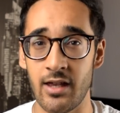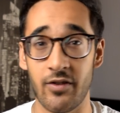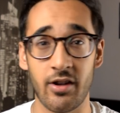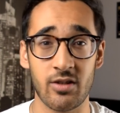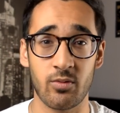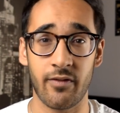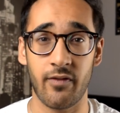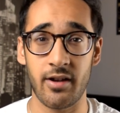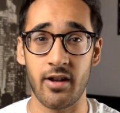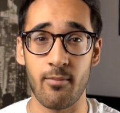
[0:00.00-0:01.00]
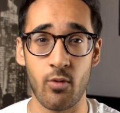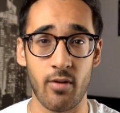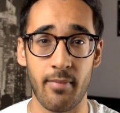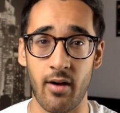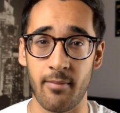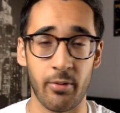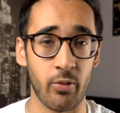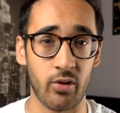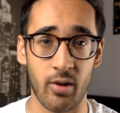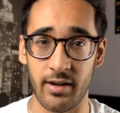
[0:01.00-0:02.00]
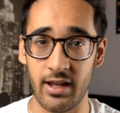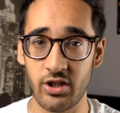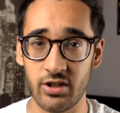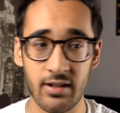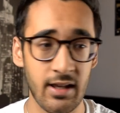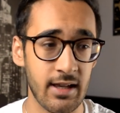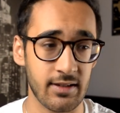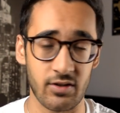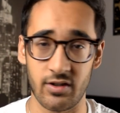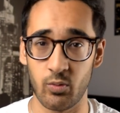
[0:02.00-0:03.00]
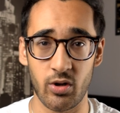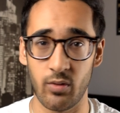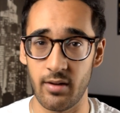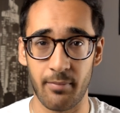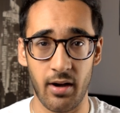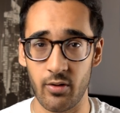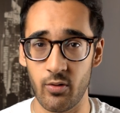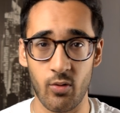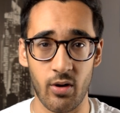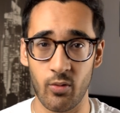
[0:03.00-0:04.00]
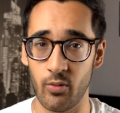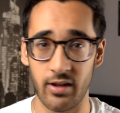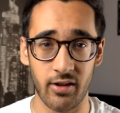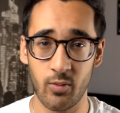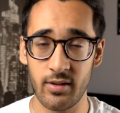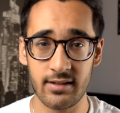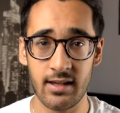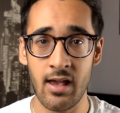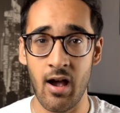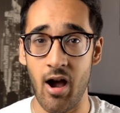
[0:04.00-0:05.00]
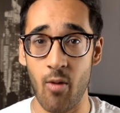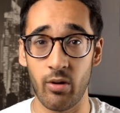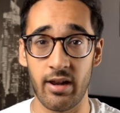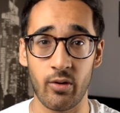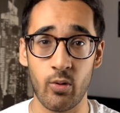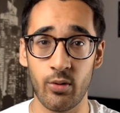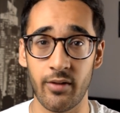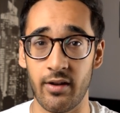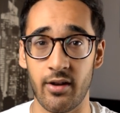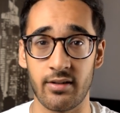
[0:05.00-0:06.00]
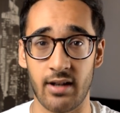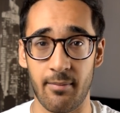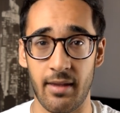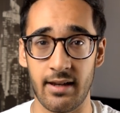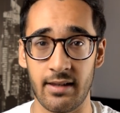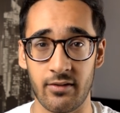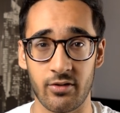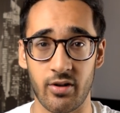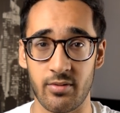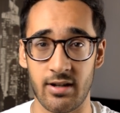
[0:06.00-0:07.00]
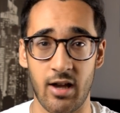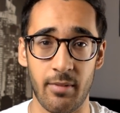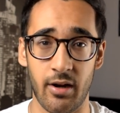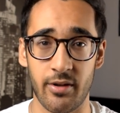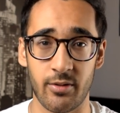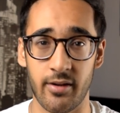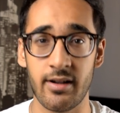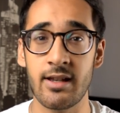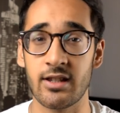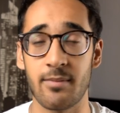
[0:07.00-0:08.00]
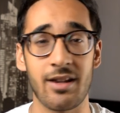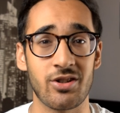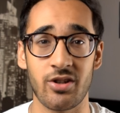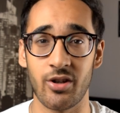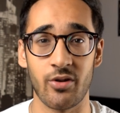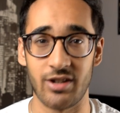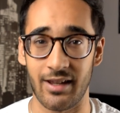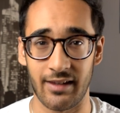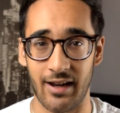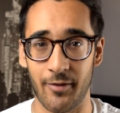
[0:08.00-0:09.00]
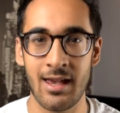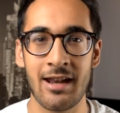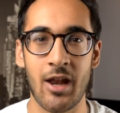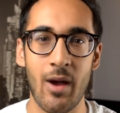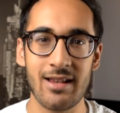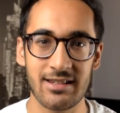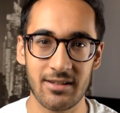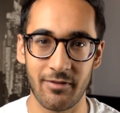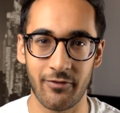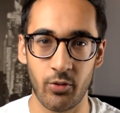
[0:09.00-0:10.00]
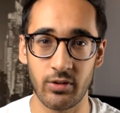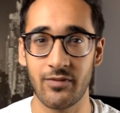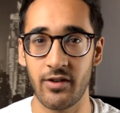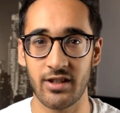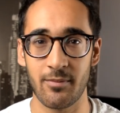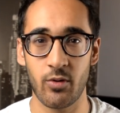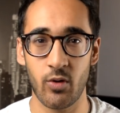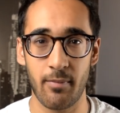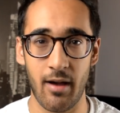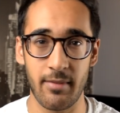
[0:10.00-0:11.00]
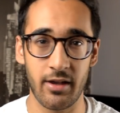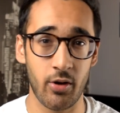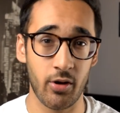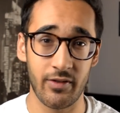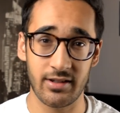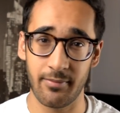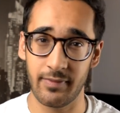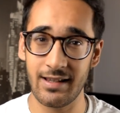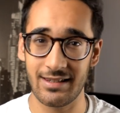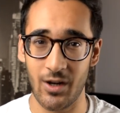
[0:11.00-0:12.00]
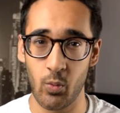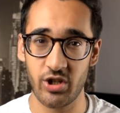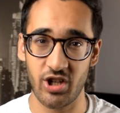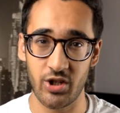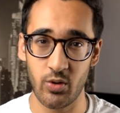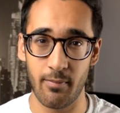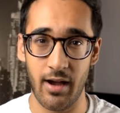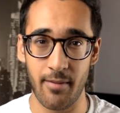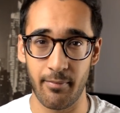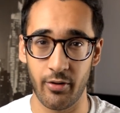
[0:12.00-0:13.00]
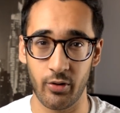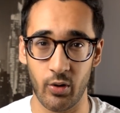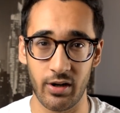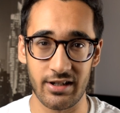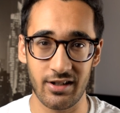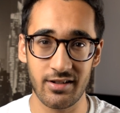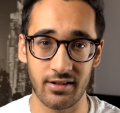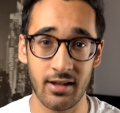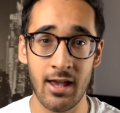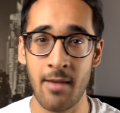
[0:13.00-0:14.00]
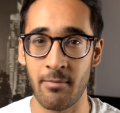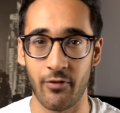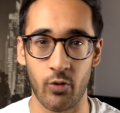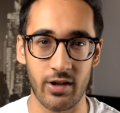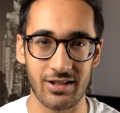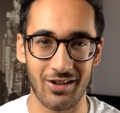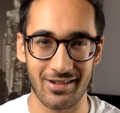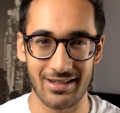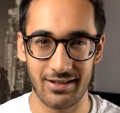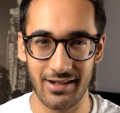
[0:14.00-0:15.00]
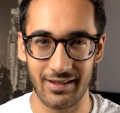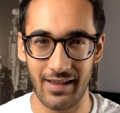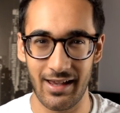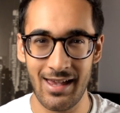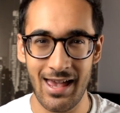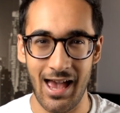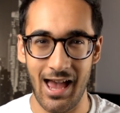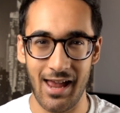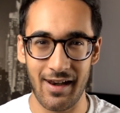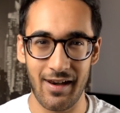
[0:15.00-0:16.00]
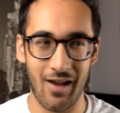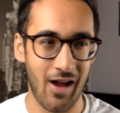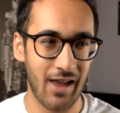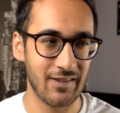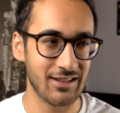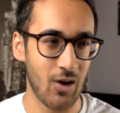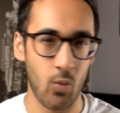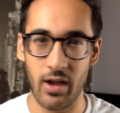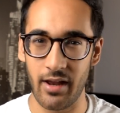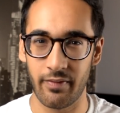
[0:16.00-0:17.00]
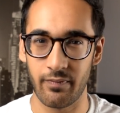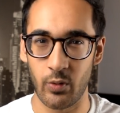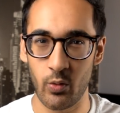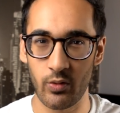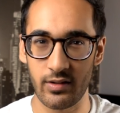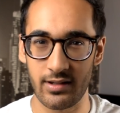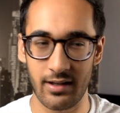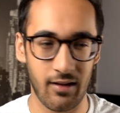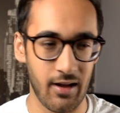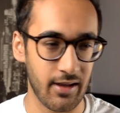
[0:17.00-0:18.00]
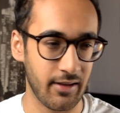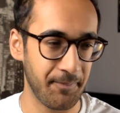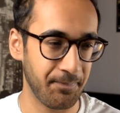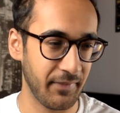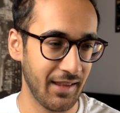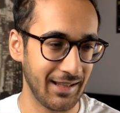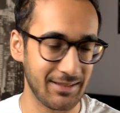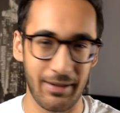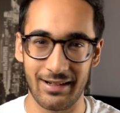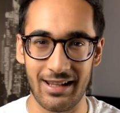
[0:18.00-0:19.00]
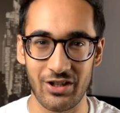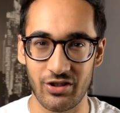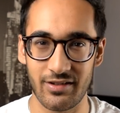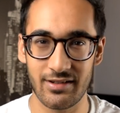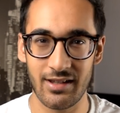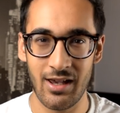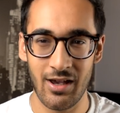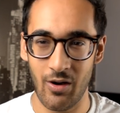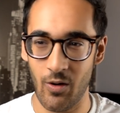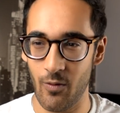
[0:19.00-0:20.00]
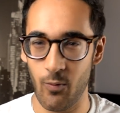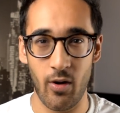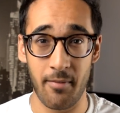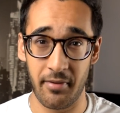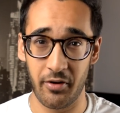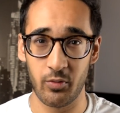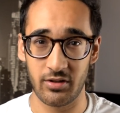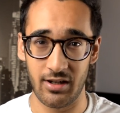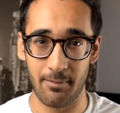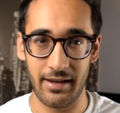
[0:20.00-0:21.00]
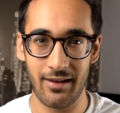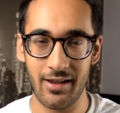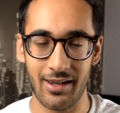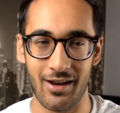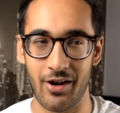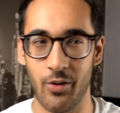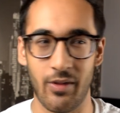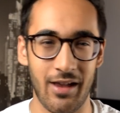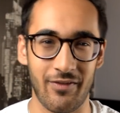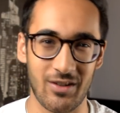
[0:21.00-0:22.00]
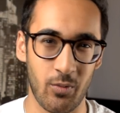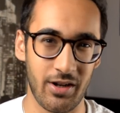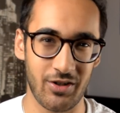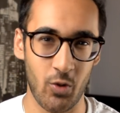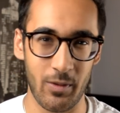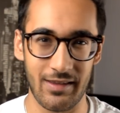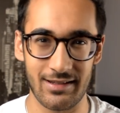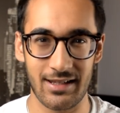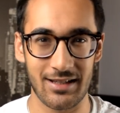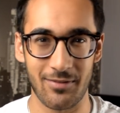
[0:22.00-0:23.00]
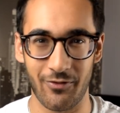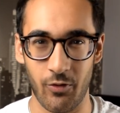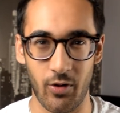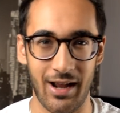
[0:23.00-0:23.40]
If you guys want to find out more about Imperial accommodation, such as Woodward, Bitehall, and all the other ones, I will link all the videos that I made in the description down below as well. So make sure you go check that out. Now, as I said before, this video is going to be all about me going over some things that I wish I knew about Imperial College London before I started studying there. And I had these like weird thoughts and like expectations of what Imperial was going to be like, and I know that if someone had told me these things before